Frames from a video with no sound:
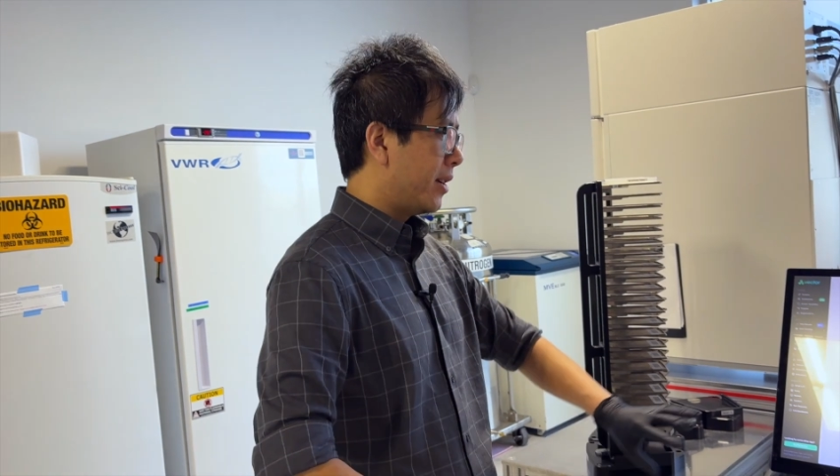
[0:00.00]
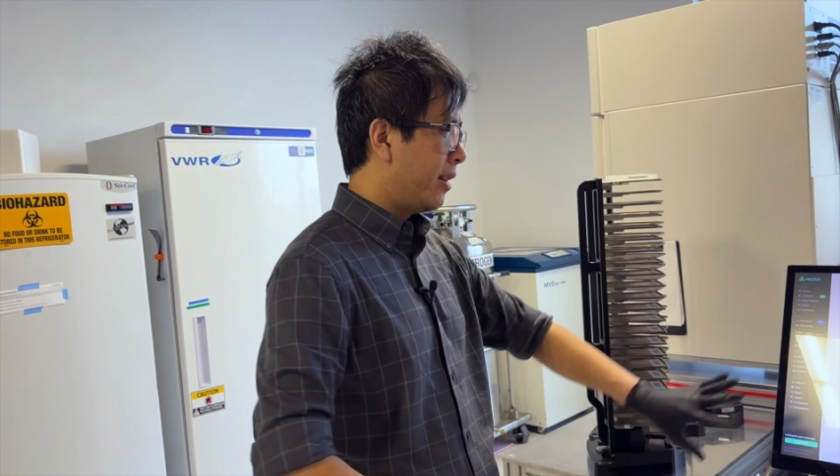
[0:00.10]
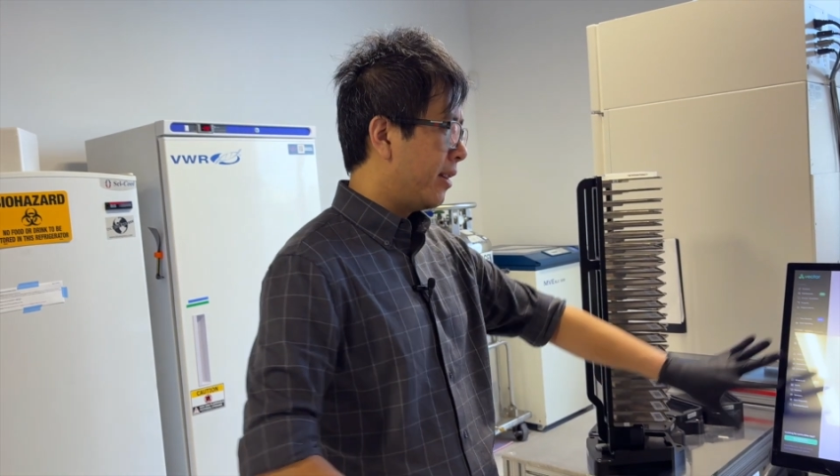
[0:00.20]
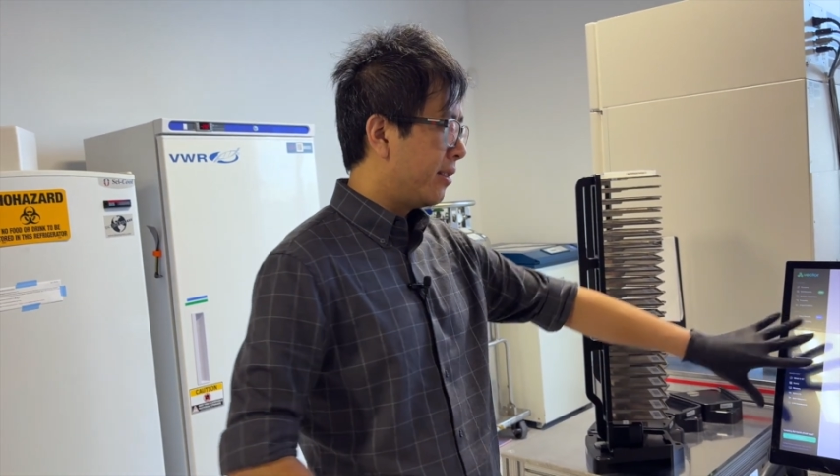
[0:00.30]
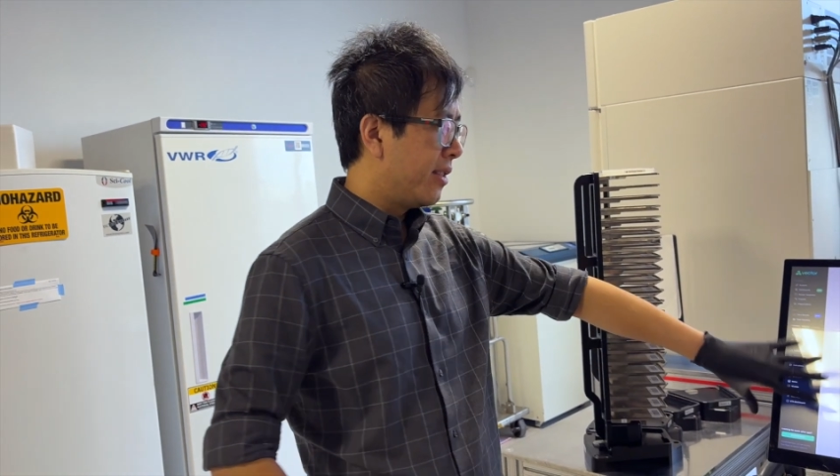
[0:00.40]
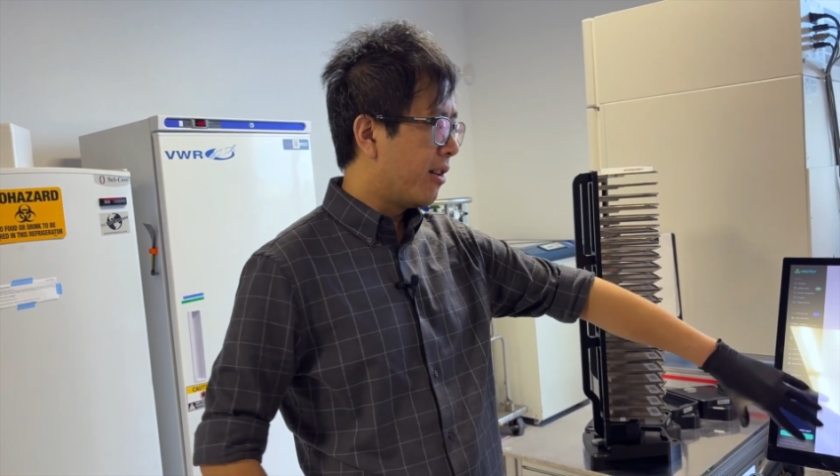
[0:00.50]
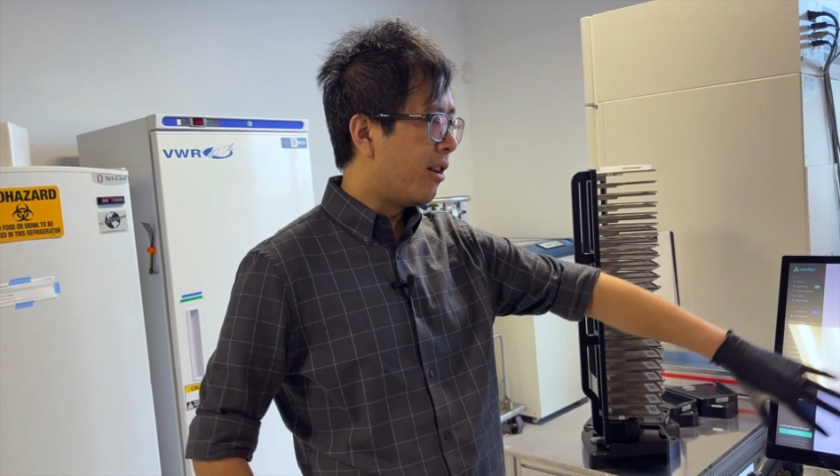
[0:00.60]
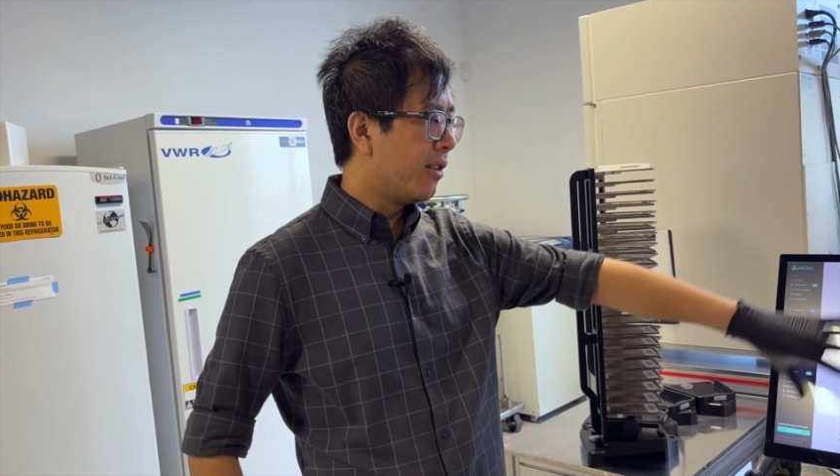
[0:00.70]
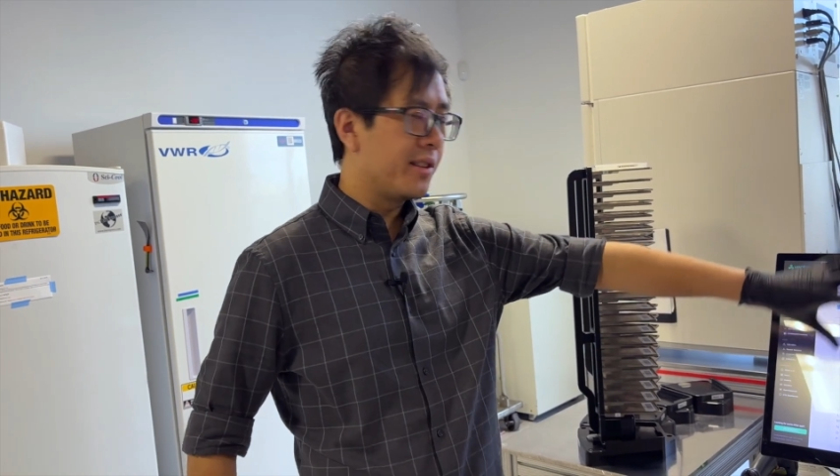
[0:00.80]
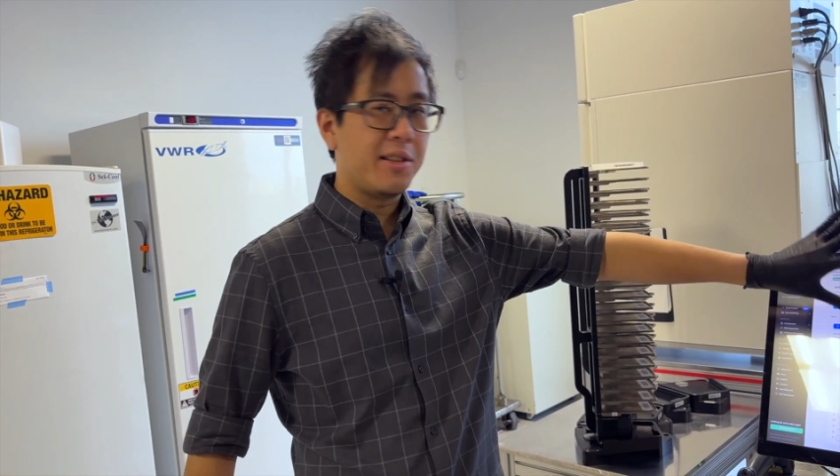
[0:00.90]
and then
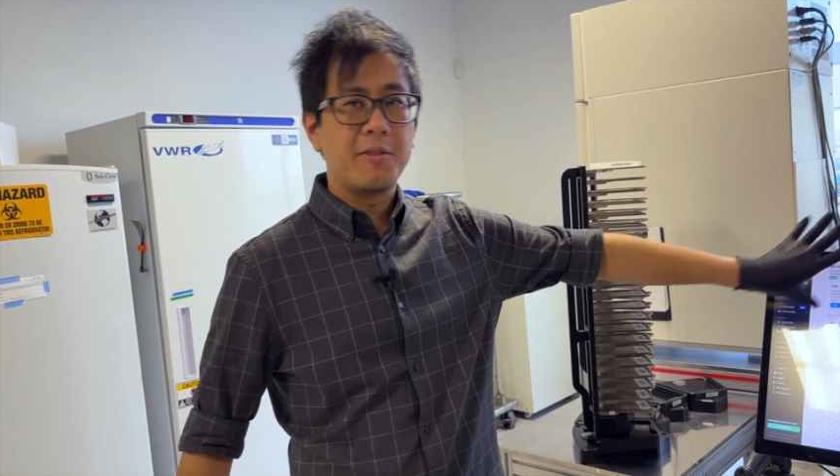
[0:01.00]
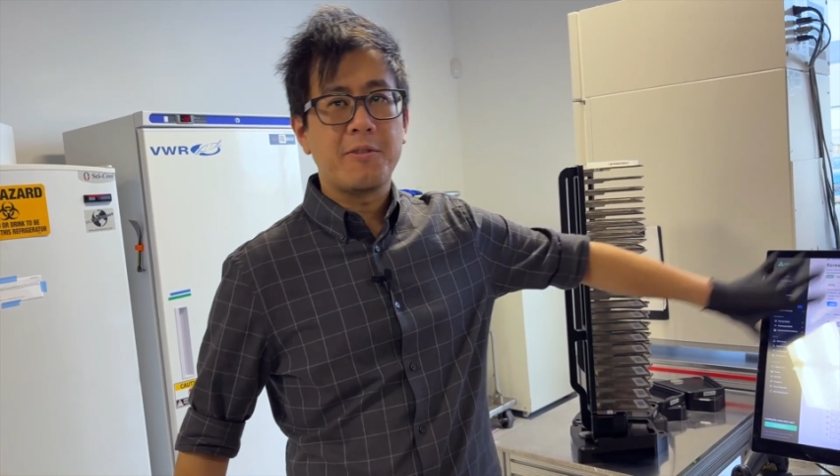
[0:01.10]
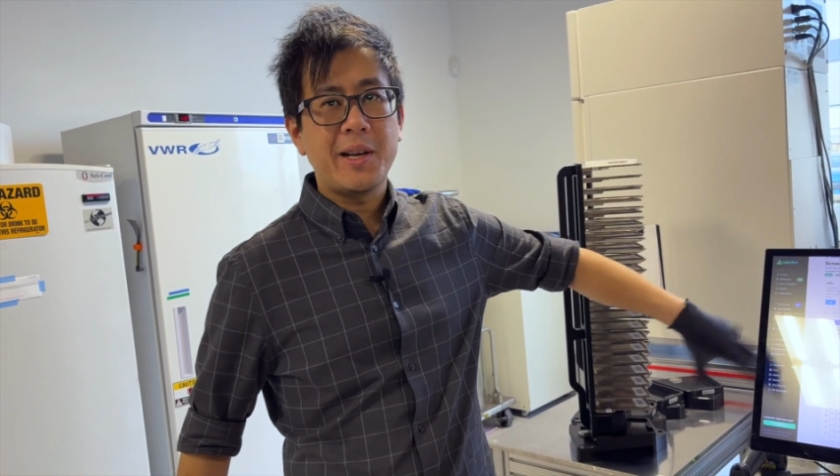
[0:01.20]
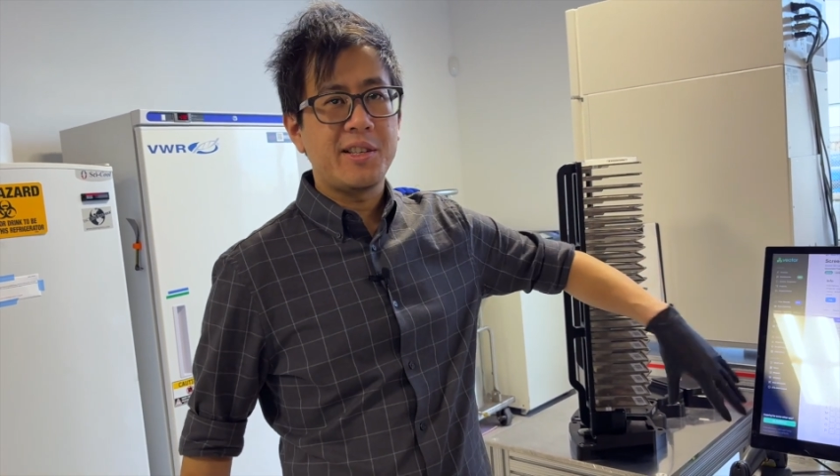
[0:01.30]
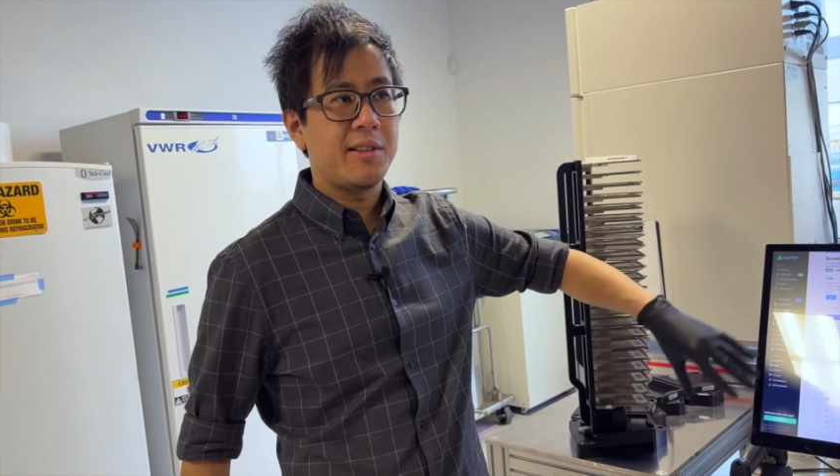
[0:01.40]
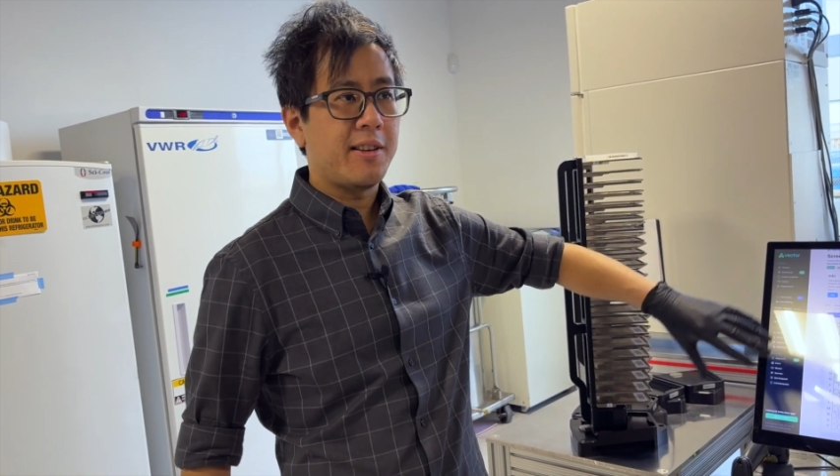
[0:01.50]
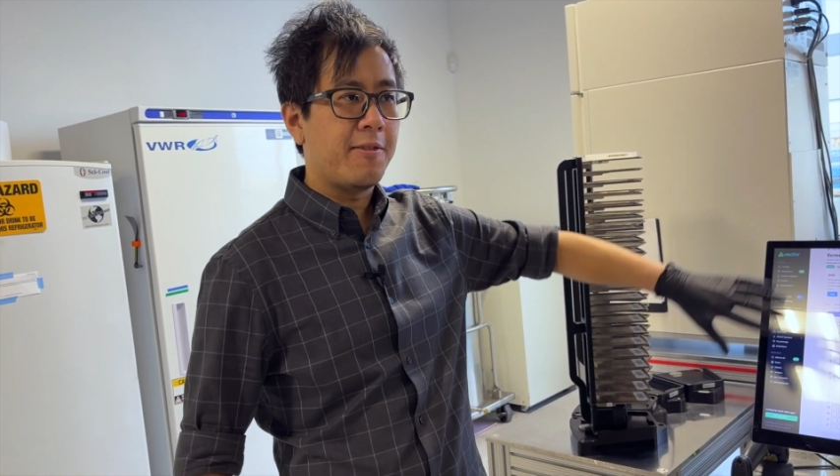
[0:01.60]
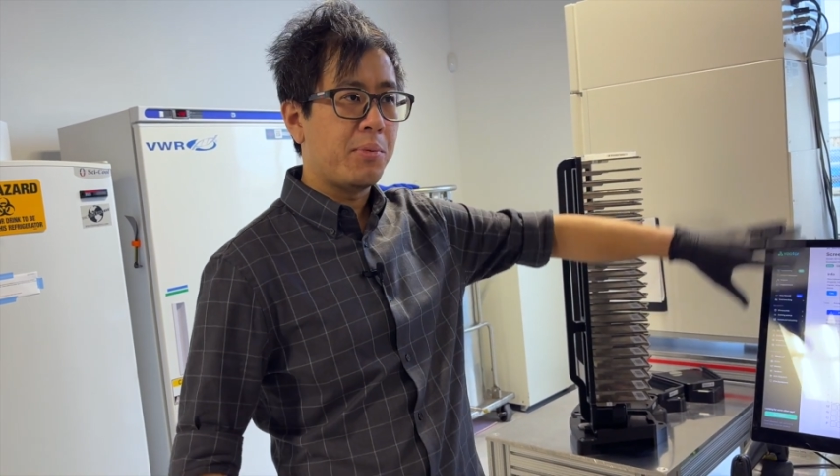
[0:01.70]
all this information that you've